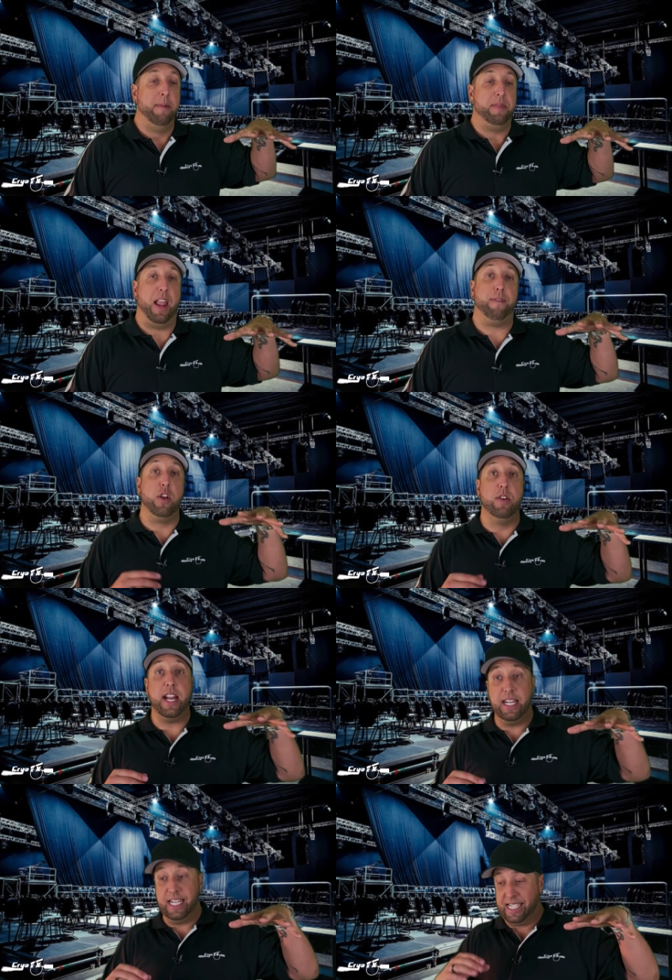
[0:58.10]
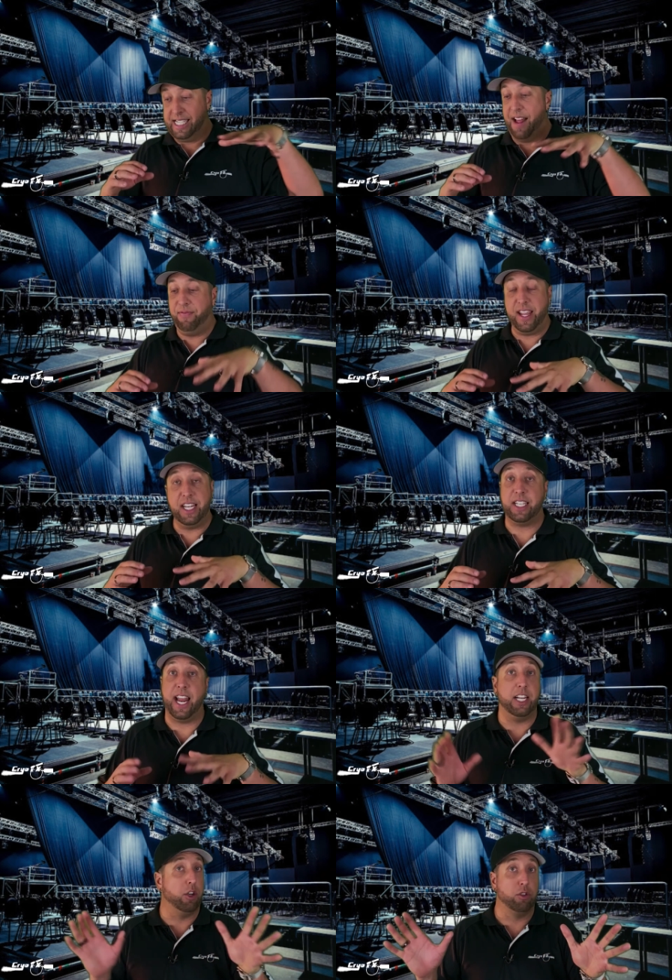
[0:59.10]
If you need to set these
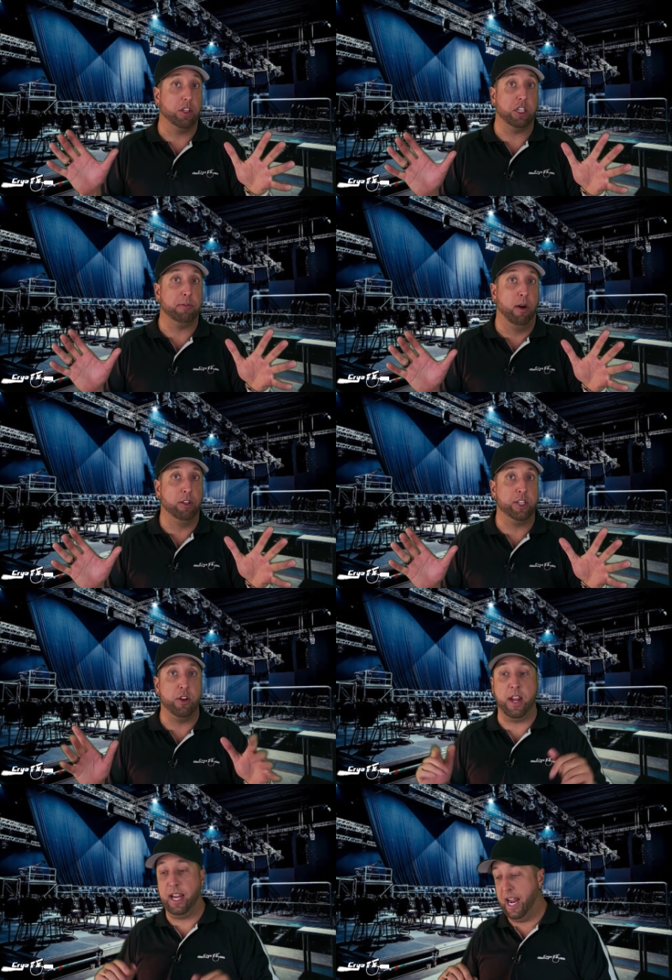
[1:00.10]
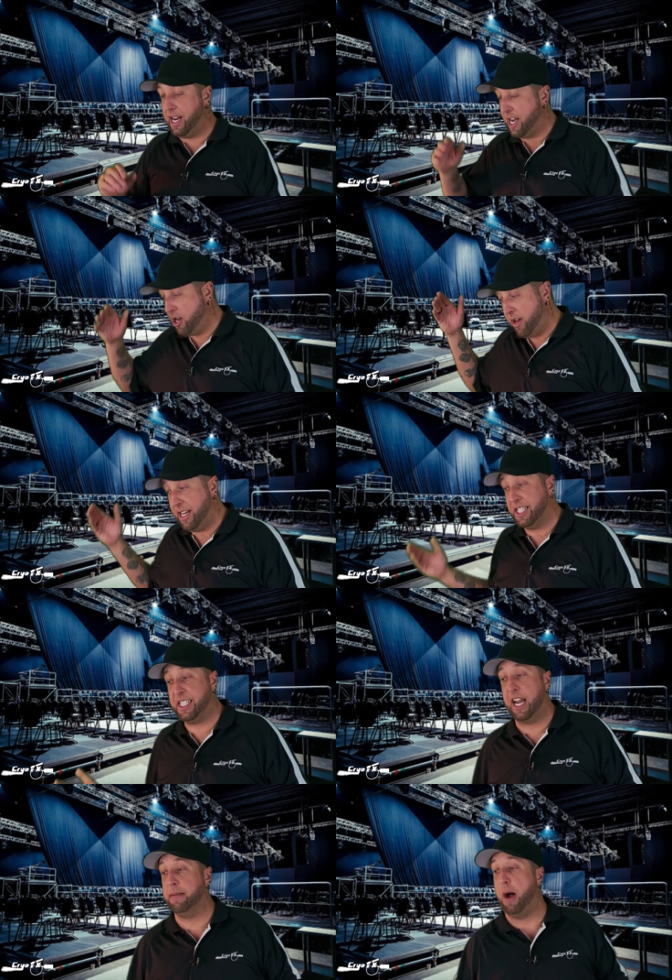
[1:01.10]
tanks, those are the smallest you can get, and you need to
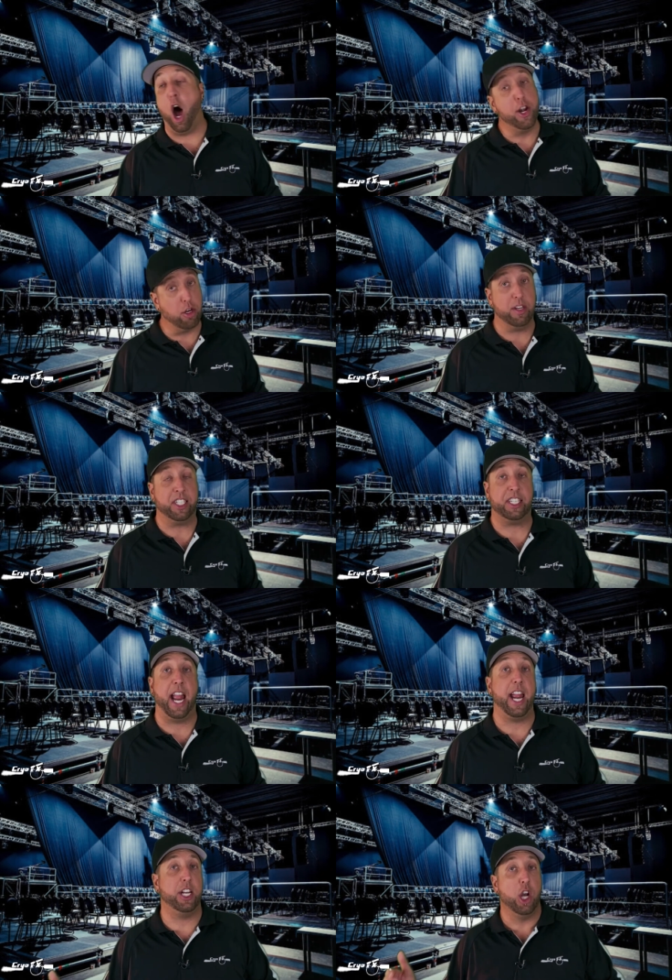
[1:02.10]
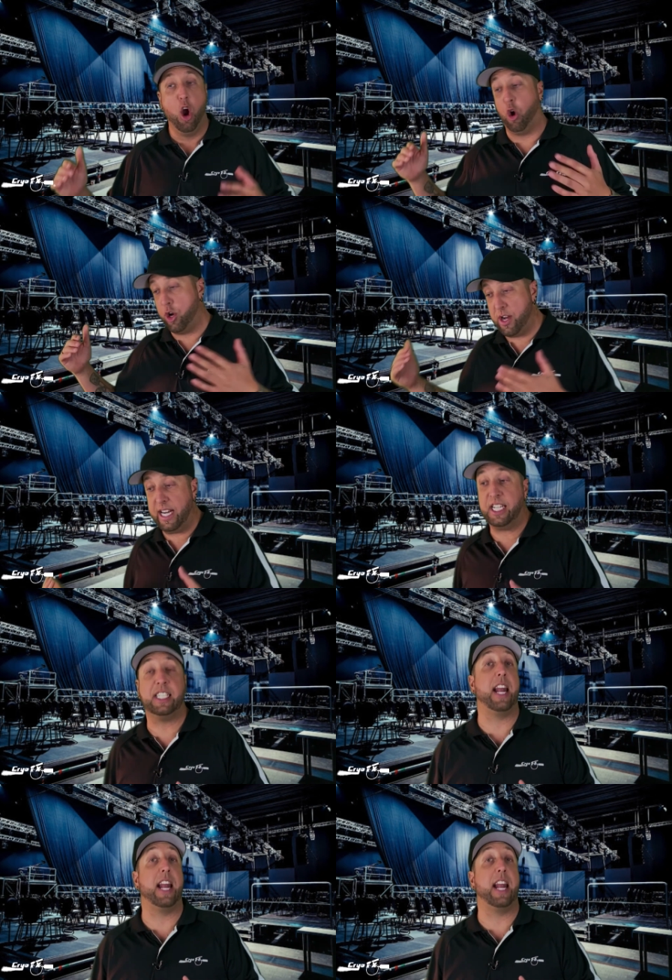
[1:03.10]
set them under a stage or you need to set